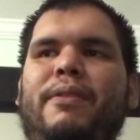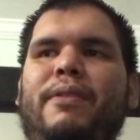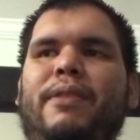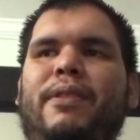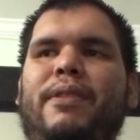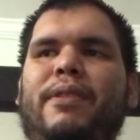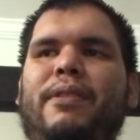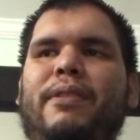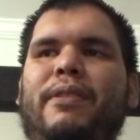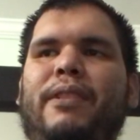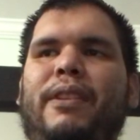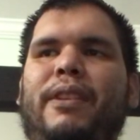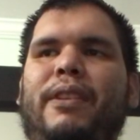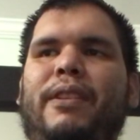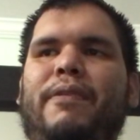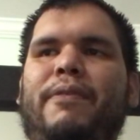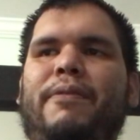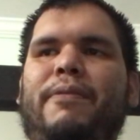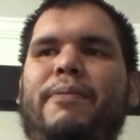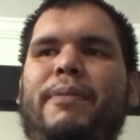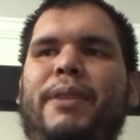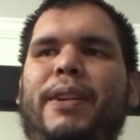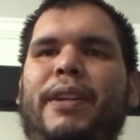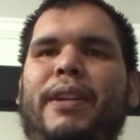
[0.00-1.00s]
because a lot
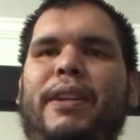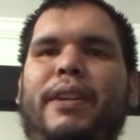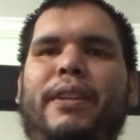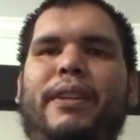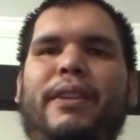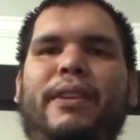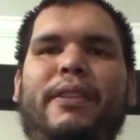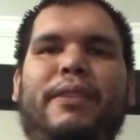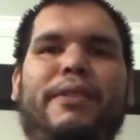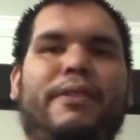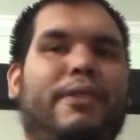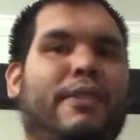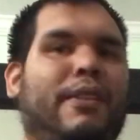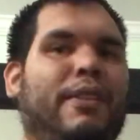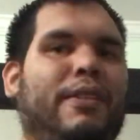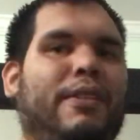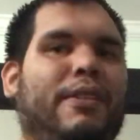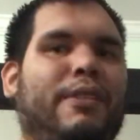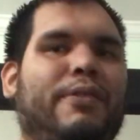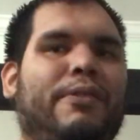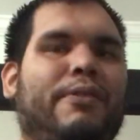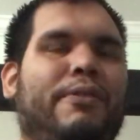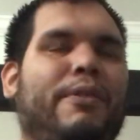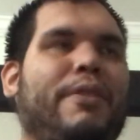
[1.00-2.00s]
of my
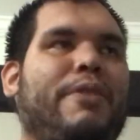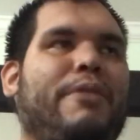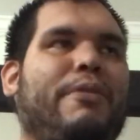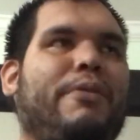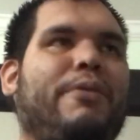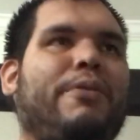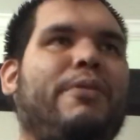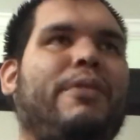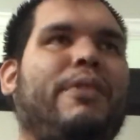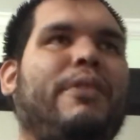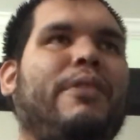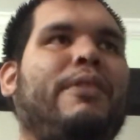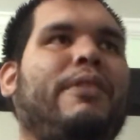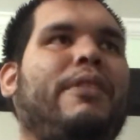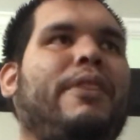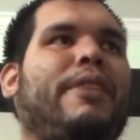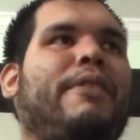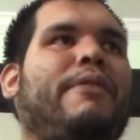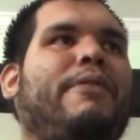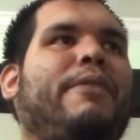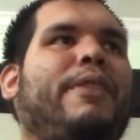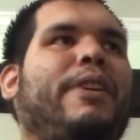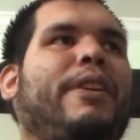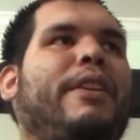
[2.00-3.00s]
original songs that
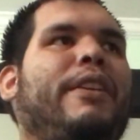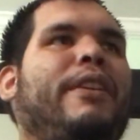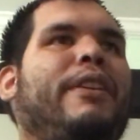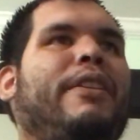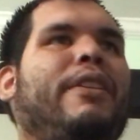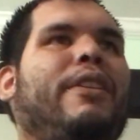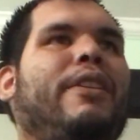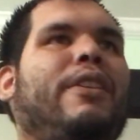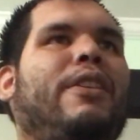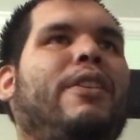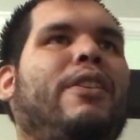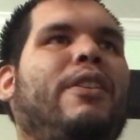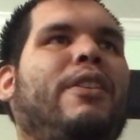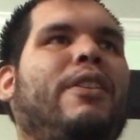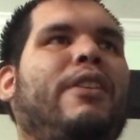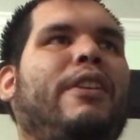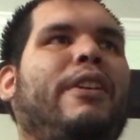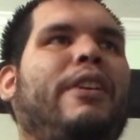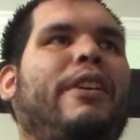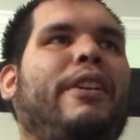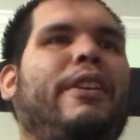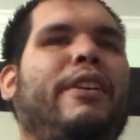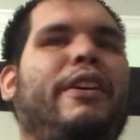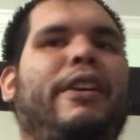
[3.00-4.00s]
I've written,
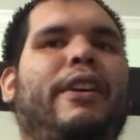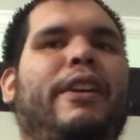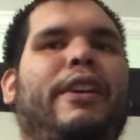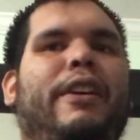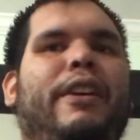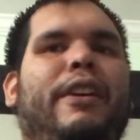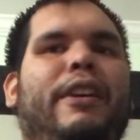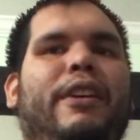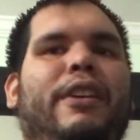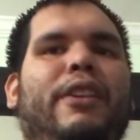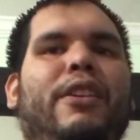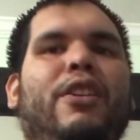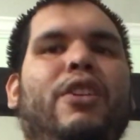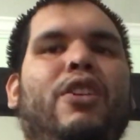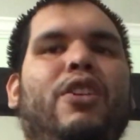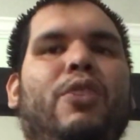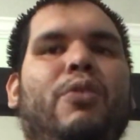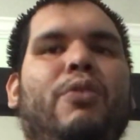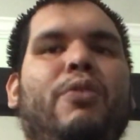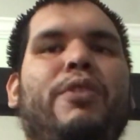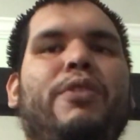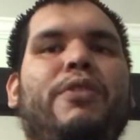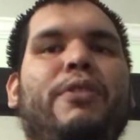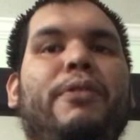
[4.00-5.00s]
are in a
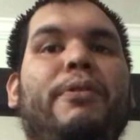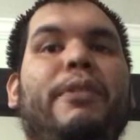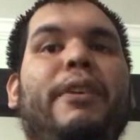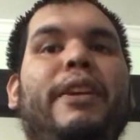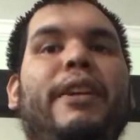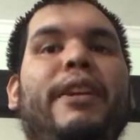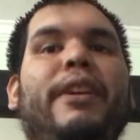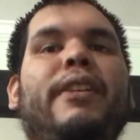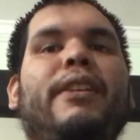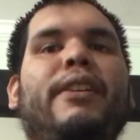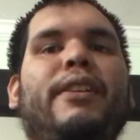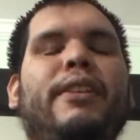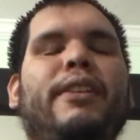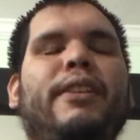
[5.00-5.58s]
lower tuning.